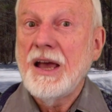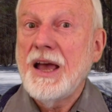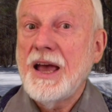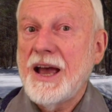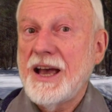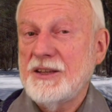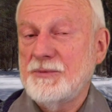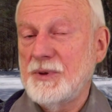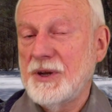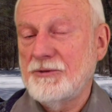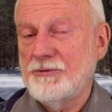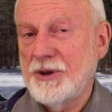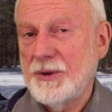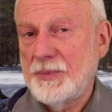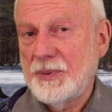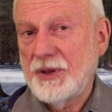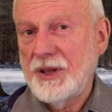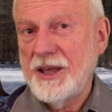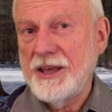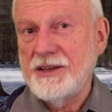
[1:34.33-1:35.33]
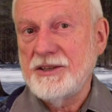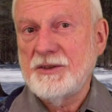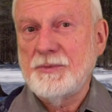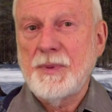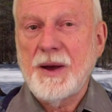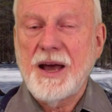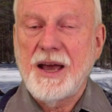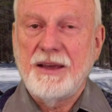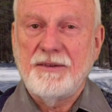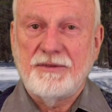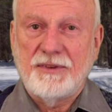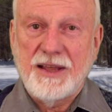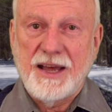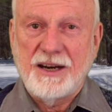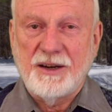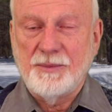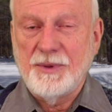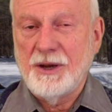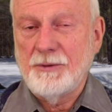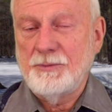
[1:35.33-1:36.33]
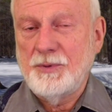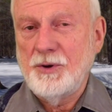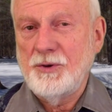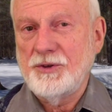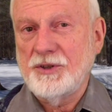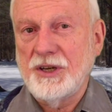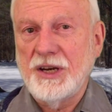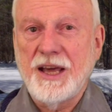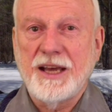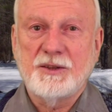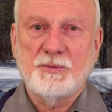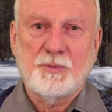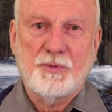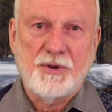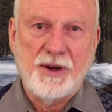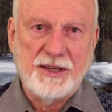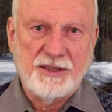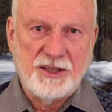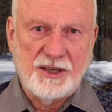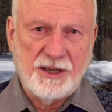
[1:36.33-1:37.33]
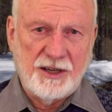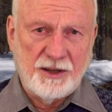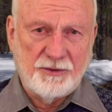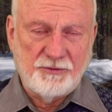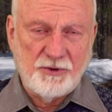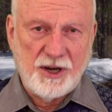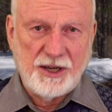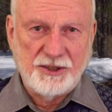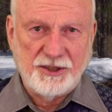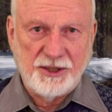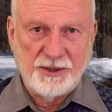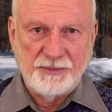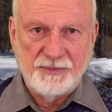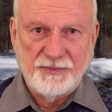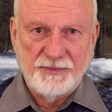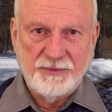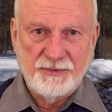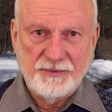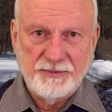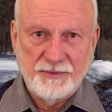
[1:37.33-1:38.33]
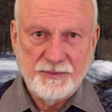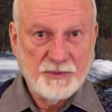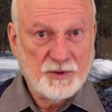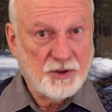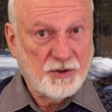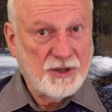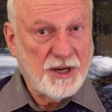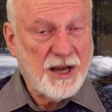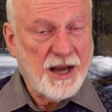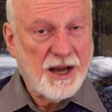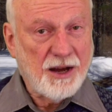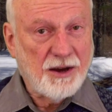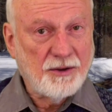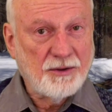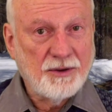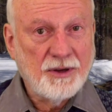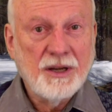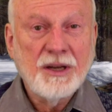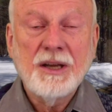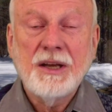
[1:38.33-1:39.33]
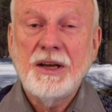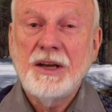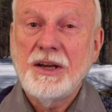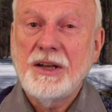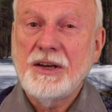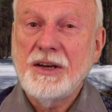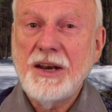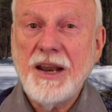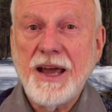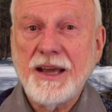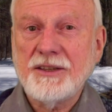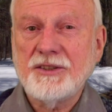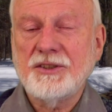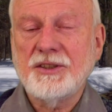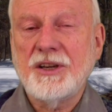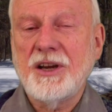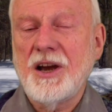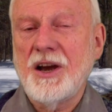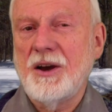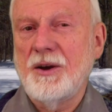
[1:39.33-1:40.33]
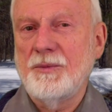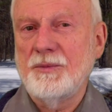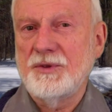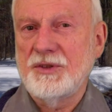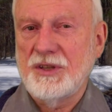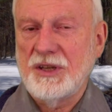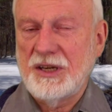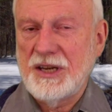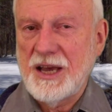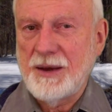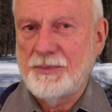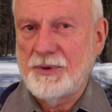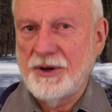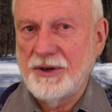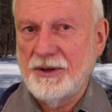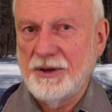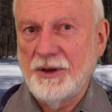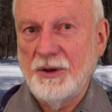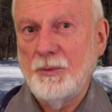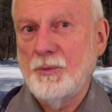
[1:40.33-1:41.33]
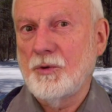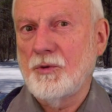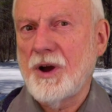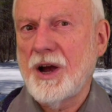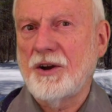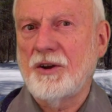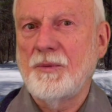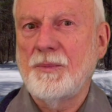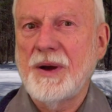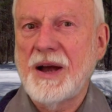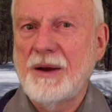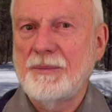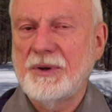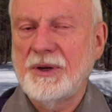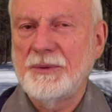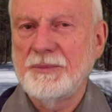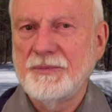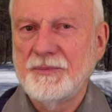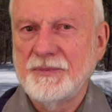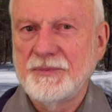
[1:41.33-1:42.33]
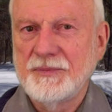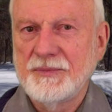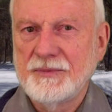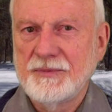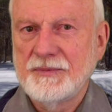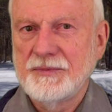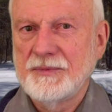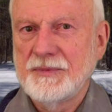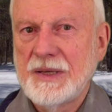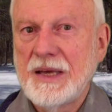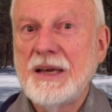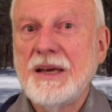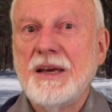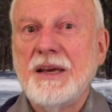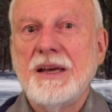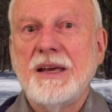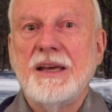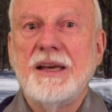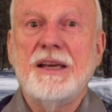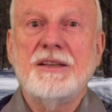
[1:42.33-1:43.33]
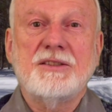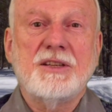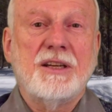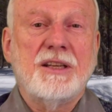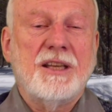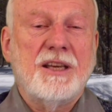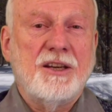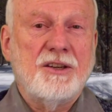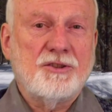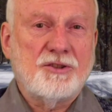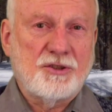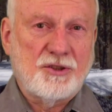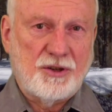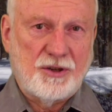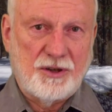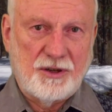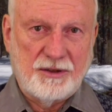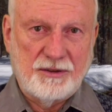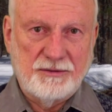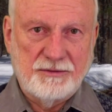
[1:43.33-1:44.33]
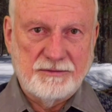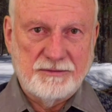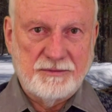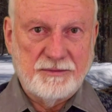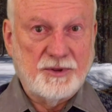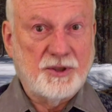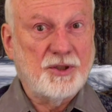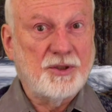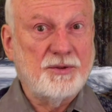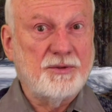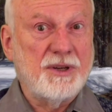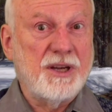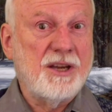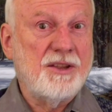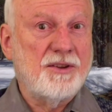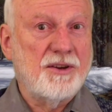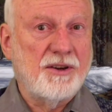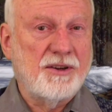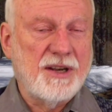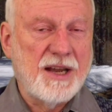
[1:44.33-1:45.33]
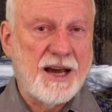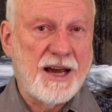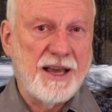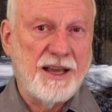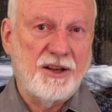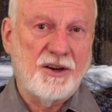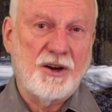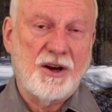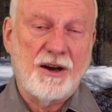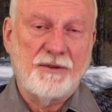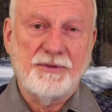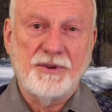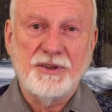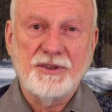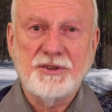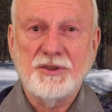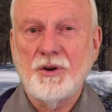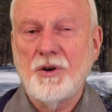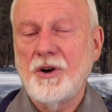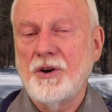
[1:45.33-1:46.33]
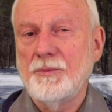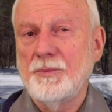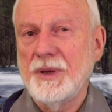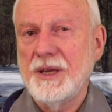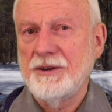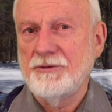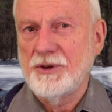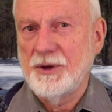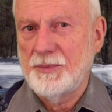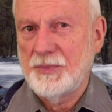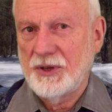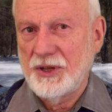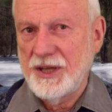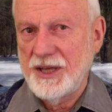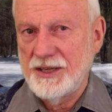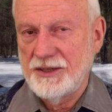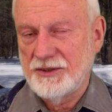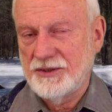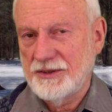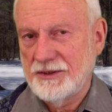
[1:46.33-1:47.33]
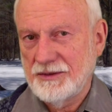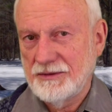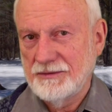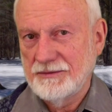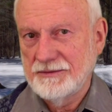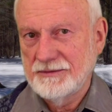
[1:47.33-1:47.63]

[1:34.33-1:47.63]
has been replaced by Vladimir Putin as president of Russia. So now, next comes the leopard, Barack Obama. Is it his turn to either die in office or be replaced?